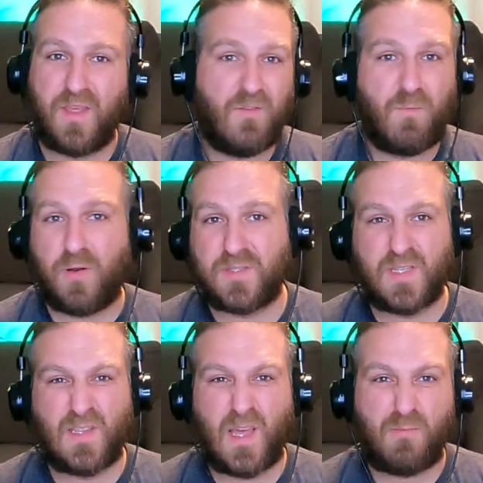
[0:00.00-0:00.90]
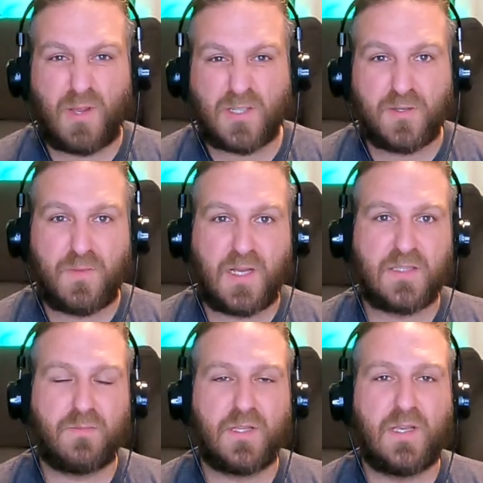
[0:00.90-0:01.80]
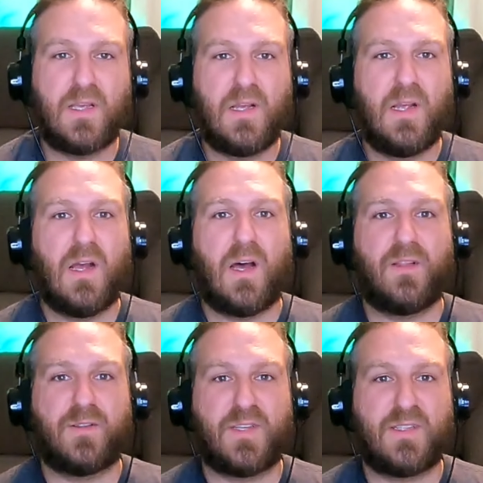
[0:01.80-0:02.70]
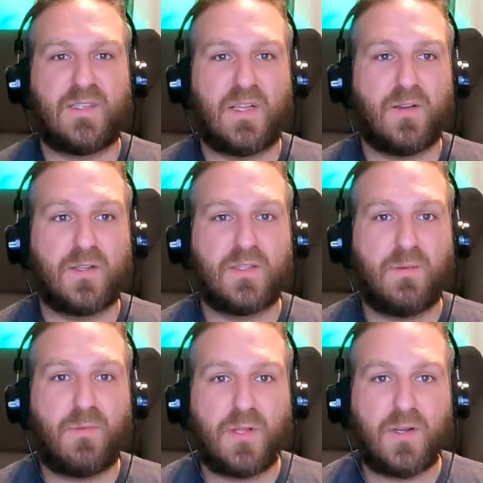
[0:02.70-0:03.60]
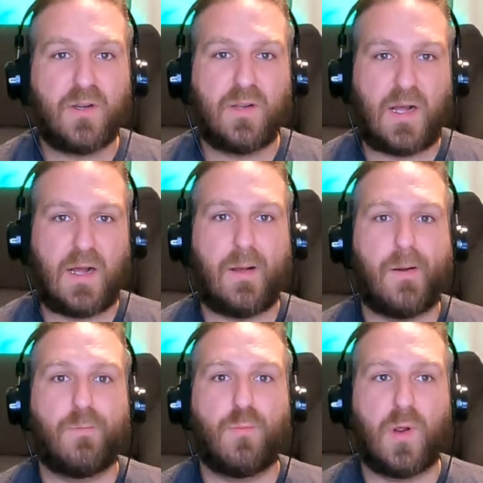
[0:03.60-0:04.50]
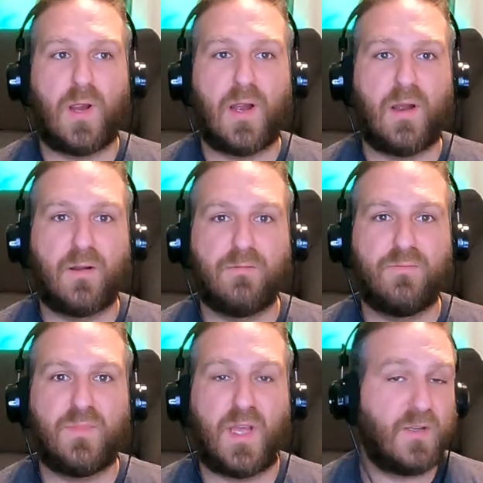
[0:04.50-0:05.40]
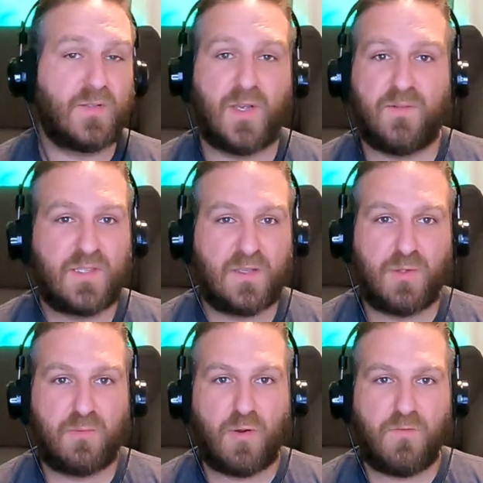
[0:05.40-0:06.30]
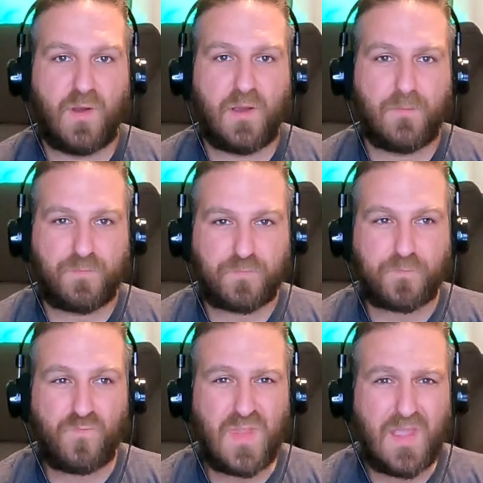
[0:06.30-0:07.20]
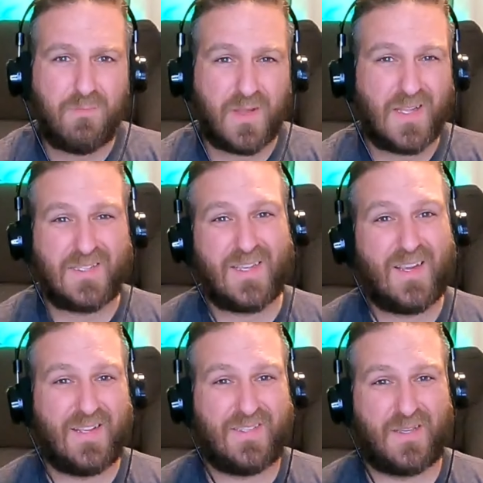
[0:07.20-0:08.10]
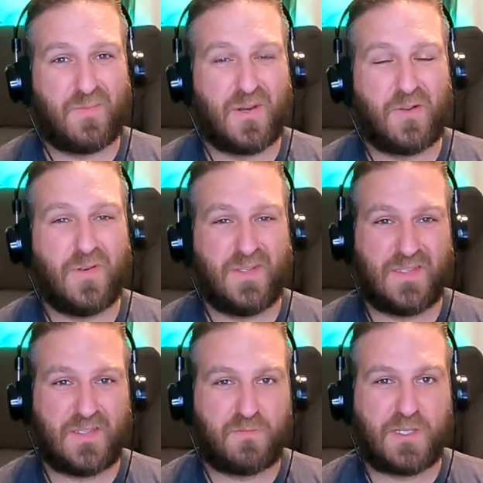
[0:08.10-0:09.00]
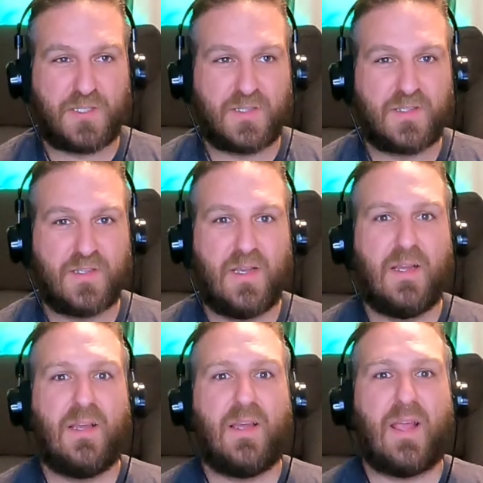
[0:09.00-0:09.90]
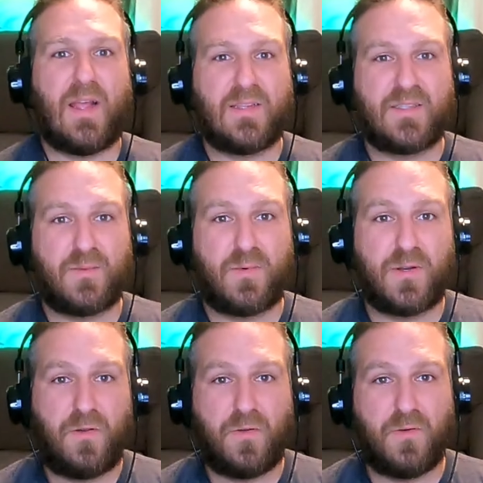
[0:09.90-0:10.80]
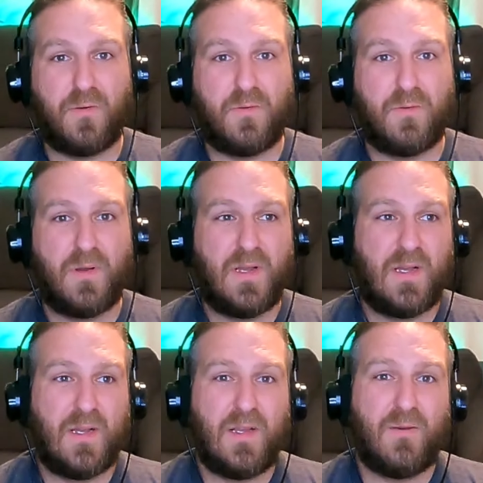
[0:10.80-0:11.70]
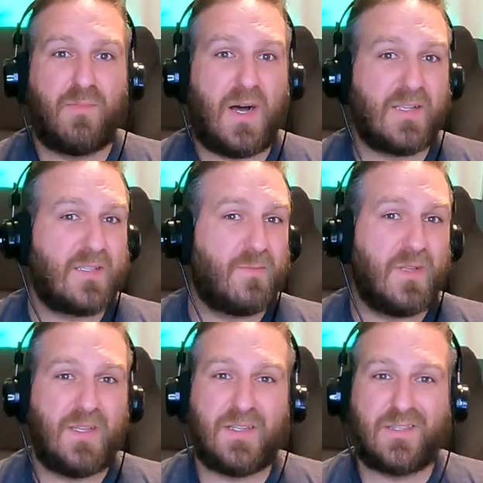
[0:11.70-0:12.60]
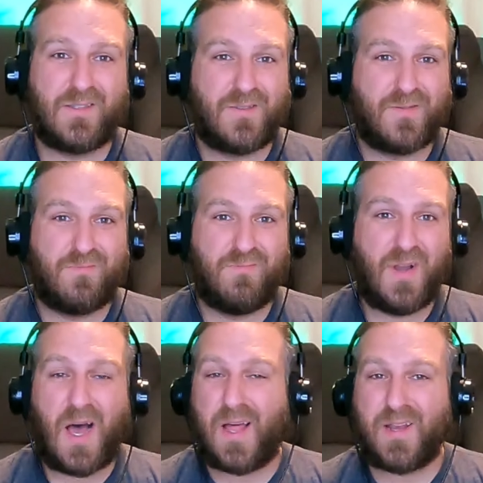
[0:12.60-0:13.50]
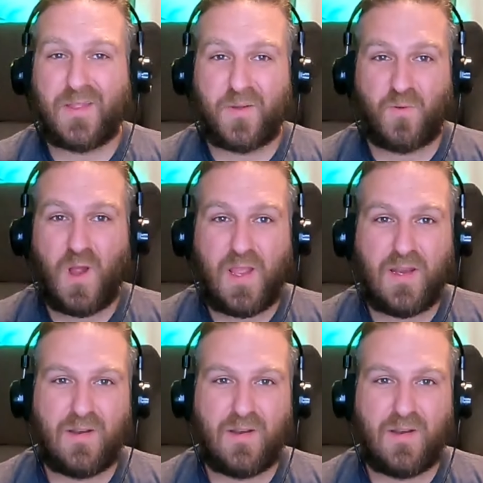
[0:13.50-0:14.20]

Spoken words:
posted that picture, possibly other sites that look similar, where they also have a similar profile. But let's say it is someone who is suspicious and someone who possibly is not in the right.